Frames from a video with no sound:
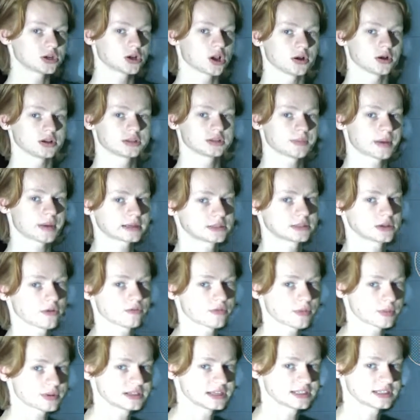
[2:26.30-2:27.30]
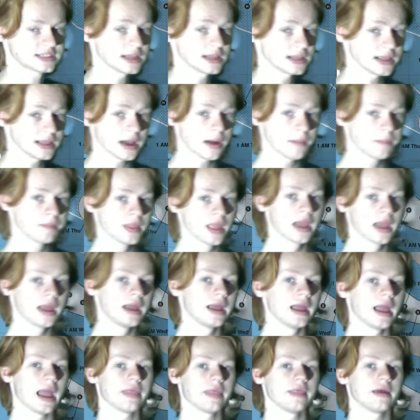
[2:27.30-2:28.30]
coast of Mexico from Celia.
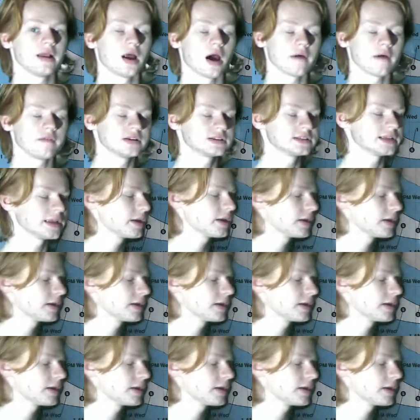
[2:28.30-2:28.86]
And then obviously you're